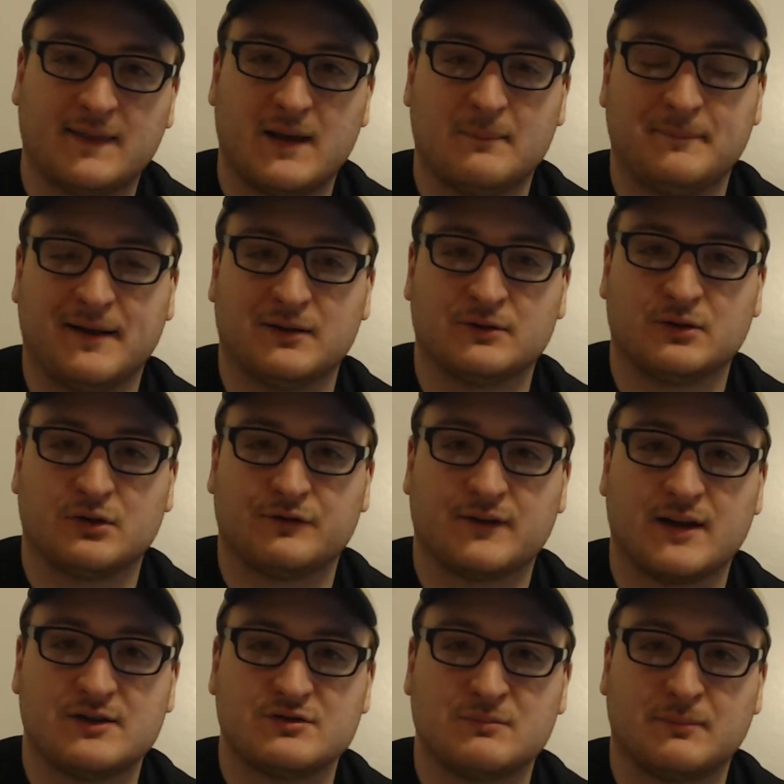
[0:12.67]
that bell
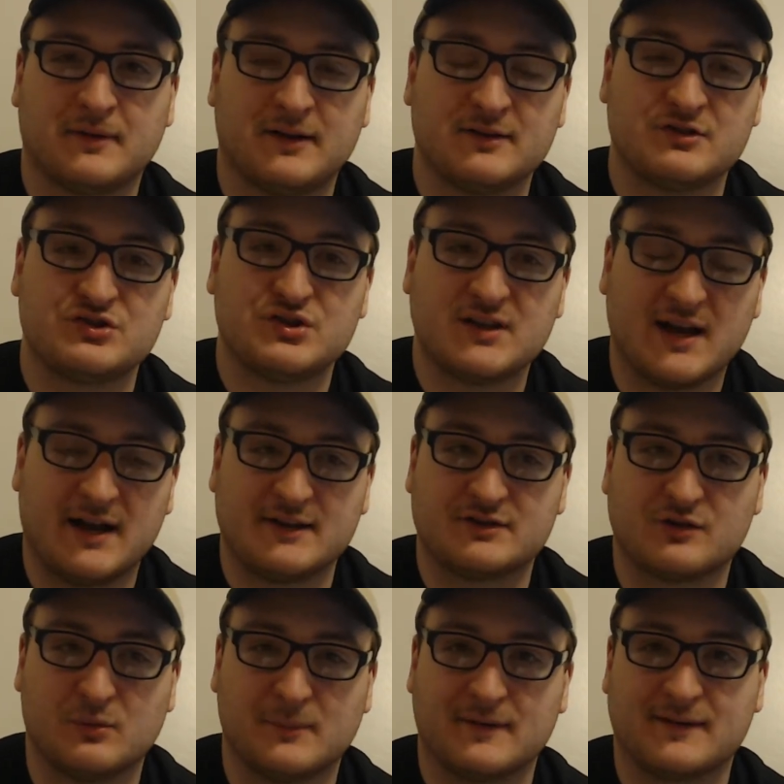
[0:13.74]
notification button so you guys
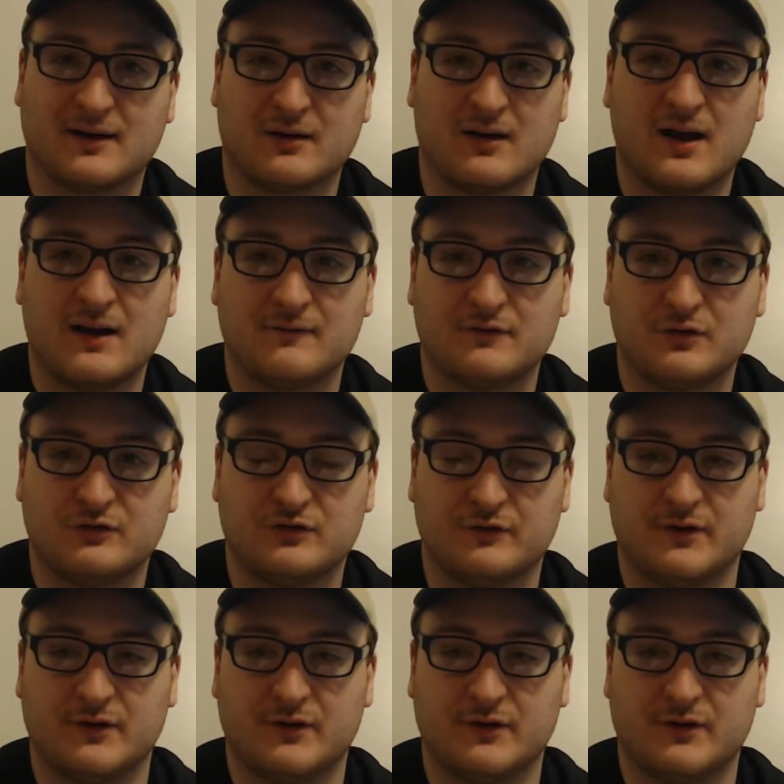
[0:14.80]
don't miss out on future